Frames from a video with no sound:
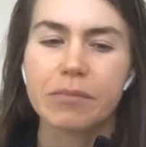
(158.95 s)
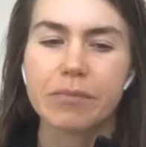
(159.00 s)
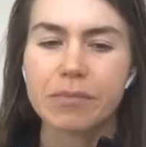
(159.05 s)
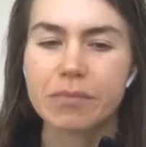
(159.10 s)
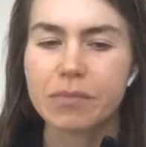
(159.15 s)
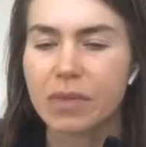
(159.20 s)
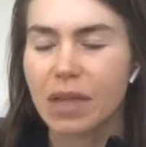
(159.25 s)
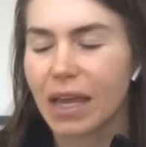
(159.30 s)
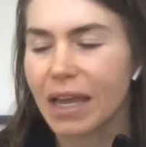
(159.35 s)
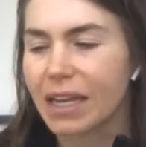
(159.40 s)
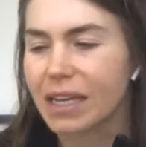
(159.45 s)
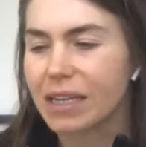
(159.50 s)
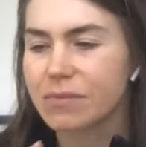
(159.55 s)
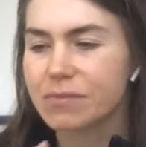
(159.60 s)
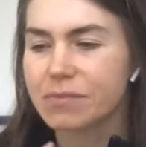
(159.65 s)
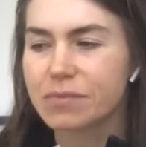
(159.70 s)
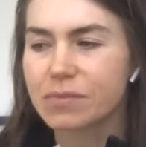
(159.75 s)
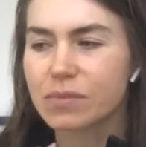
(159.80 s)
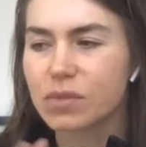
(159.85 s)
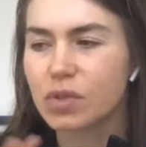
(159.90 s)
like
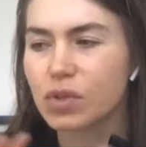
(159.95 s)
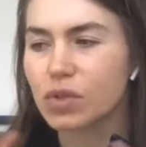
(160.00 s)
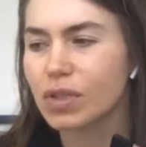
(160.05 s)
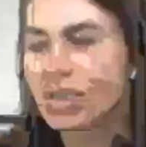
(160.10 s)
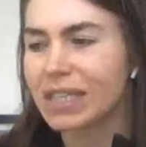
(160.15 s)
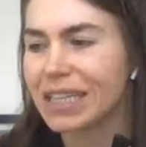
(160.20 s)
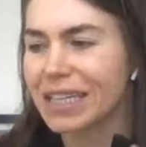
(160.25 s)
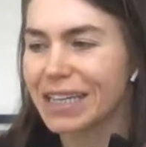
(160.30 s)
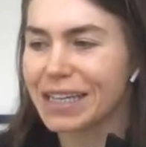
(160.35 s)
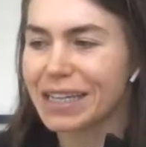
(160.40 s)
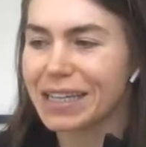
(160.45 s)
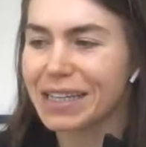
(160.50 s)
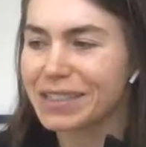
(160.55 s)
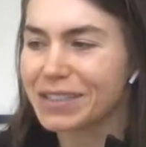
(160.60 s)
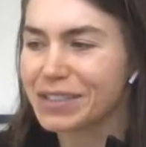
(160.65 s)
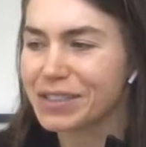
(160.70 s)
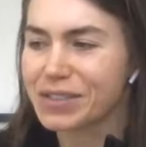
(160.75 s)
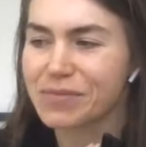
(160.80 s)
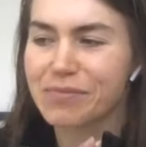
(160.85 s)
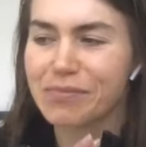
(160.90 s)
gritty,
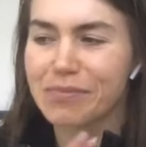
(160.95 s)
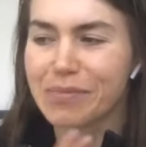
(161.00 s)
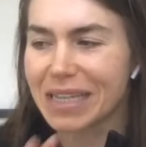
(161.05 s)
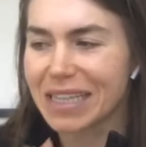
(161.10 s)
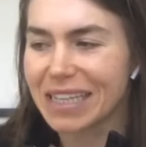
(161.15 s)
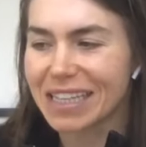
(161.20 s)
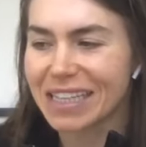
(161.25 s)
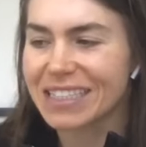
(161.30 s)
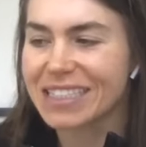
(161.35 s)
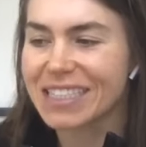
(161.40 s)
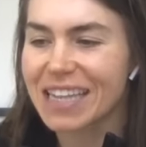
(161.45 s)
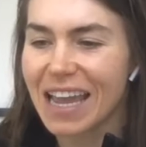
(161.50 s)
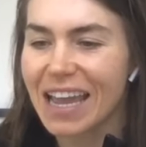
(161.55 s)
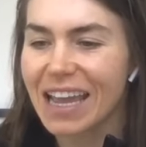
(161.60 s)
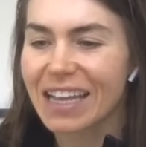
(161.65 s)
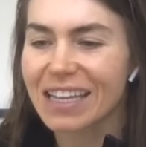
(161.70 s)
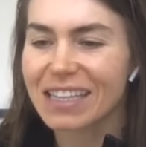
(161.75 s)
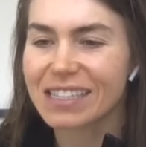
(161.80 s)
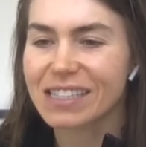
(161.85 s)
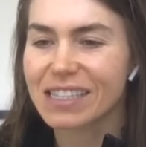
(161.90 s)
meaty
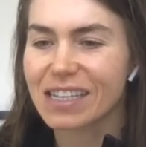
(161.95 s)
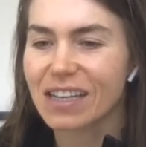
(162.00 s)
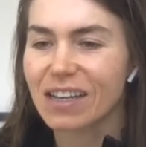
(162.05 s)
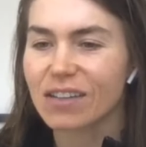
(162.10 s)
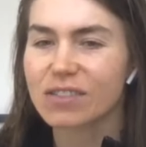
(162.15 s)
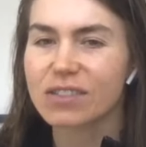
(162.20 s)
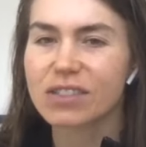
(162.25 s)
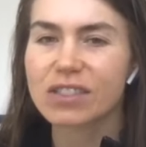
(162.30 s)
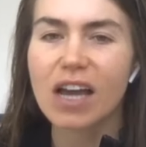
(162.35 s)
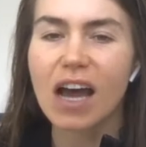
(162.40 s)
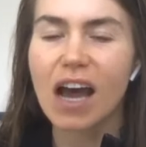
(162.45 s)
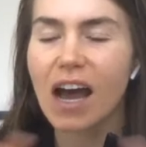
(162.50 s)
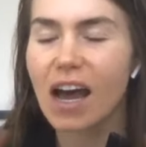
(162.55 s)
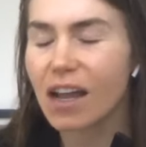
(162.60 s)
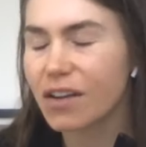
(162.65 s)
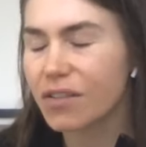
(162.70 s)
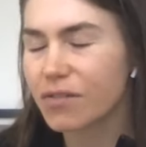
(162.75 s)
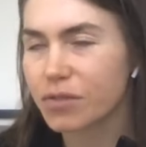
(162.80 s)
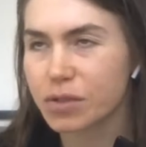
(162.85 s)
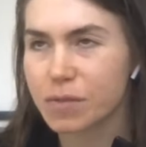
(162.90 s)
days,
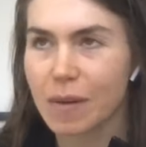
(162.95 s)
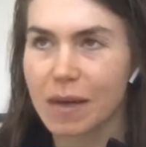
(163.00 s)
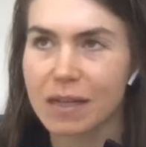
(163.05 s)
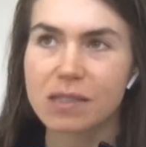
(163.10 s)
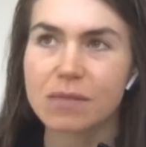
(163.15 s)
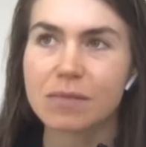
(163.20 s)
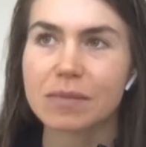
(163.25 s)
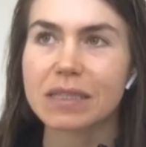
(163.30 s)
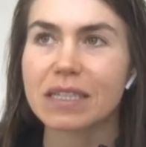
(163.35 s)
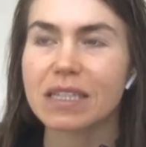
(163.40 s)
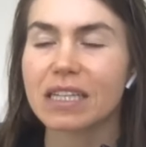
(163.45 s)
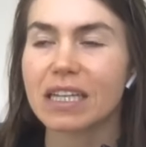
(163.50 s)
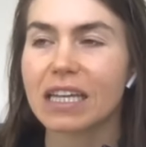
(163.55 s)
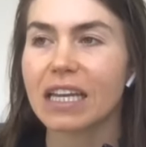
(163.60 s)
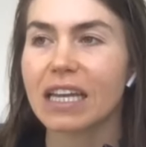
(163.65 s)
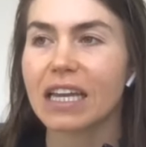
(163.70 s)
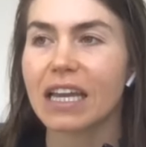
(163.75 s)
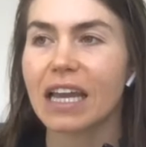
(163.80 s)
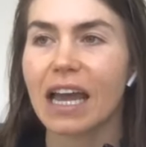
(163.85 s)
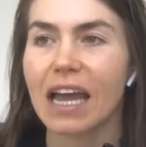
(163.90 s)
ton of
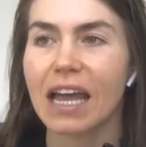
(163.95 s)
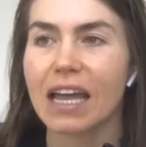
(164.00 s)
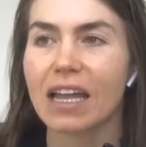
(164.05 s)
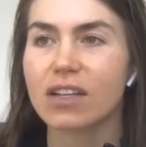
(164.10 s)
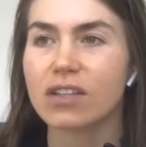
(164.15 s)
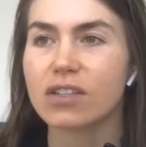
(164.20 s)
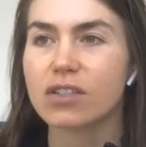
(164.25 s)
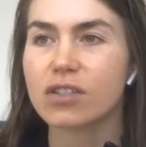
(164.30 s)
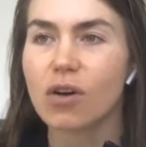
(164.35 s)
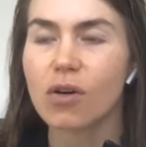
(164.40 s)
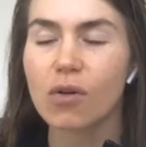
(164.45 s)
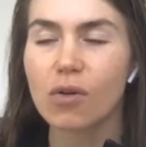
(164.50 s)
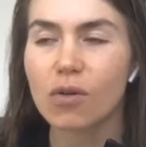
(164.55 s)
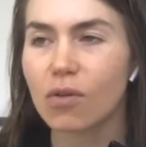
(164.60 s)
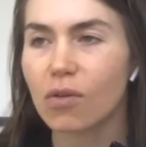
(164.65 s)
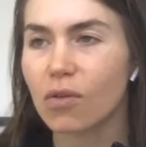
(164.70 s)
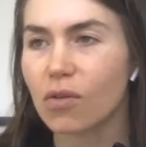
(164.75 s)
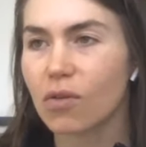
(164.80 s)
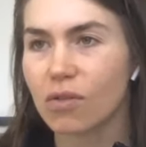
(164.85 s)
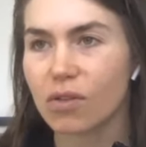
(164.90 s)
responsibility and
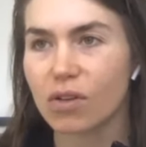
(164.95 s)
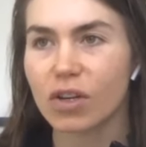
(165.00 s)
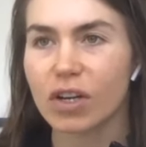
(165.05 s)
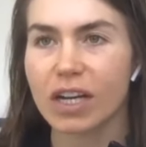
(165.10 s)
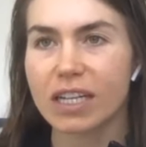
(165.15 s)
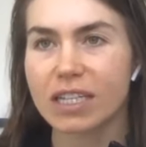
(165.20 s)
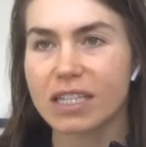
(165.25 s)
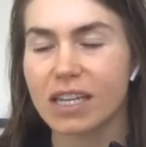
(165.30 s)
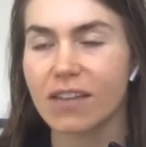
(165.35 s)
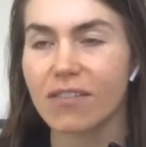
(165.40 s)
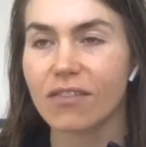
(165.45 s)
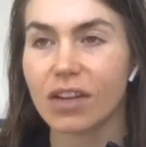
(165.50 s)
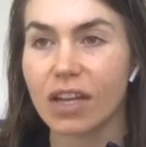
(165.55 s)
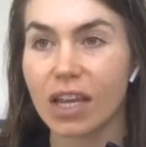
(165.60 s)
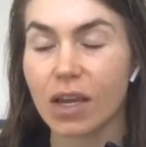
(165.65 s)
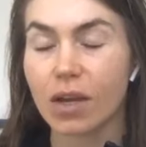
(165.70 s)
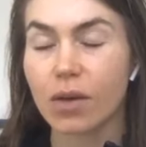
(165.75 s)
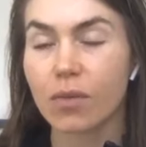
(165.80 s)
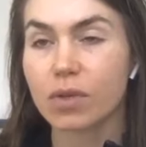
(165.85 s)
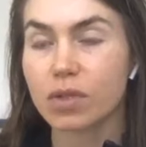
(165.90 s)
total
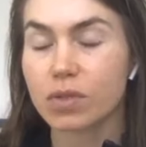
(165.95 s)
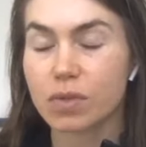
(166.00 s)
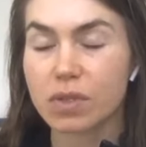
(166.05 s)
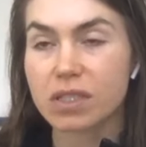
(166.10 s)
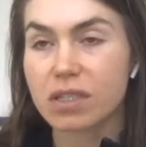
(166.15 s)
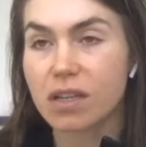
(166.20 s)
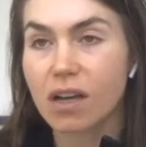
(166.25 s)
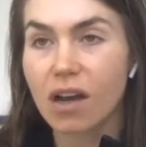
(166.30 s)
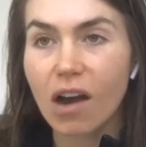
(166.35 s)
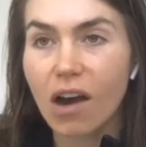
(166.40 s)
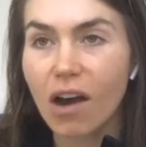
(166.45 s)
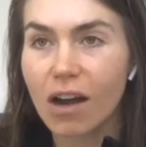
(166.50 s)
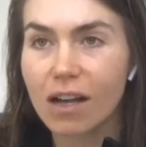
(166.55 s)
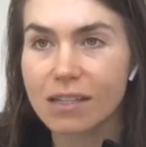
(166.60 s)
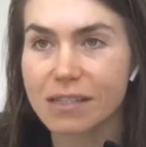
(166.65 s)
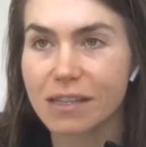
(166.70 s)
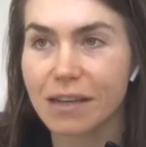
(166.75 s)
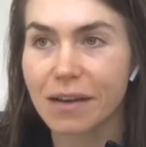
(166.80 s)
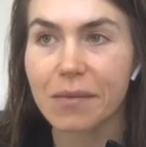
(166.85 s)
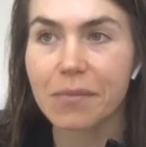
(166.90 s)
creativity, which was
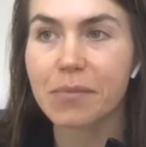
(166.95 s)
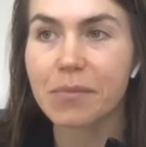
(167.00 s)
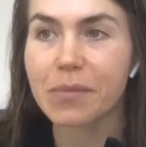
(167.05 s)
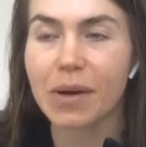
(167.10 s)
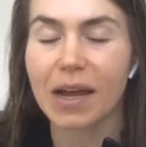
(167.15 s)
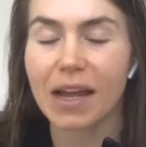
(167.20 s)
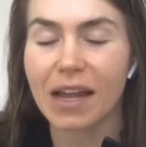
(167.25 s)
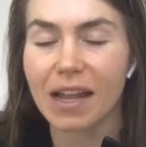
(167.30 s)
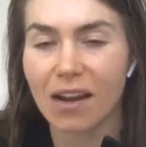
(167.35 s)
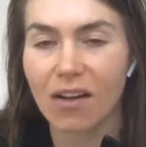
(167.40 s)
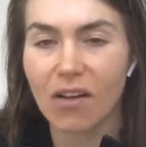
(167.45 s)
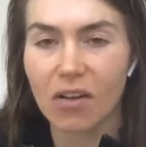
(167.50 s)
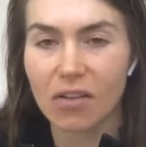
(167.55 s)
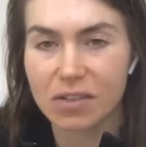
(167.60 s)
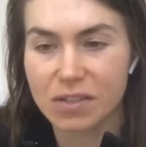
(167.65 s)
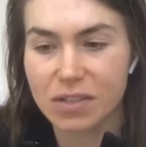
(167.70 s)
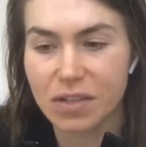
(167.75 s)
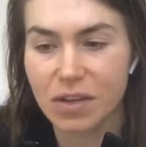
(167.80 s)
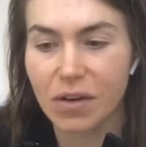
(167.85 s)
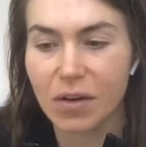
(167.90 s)
awesome, but
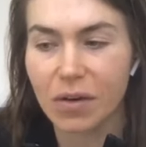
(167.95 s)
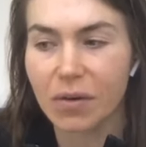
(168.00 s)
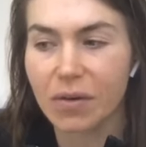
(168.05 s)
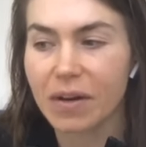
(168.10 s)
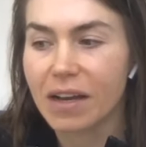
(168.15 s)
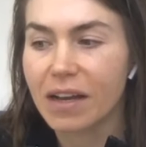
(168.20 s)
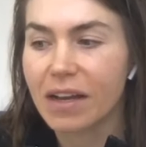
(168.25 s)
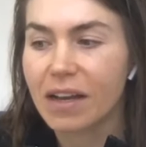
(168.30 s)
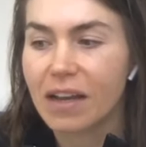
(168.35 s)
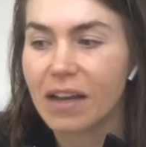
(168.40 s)
also